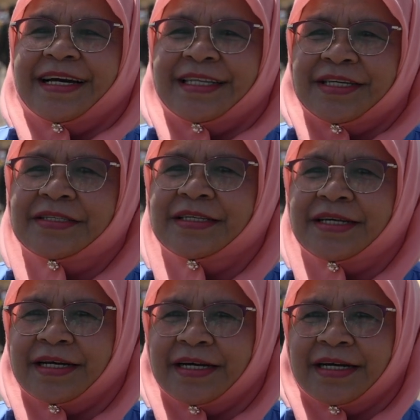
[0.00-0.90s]
this
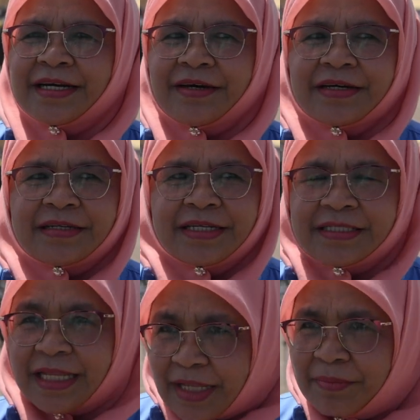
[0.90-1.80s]

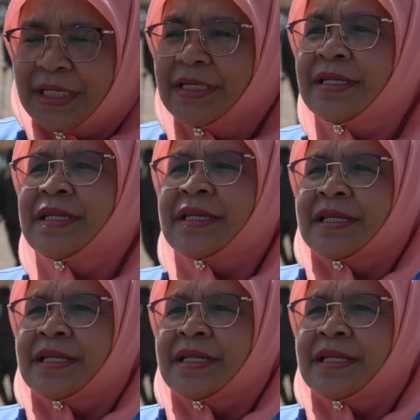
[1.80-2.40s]
resettlement.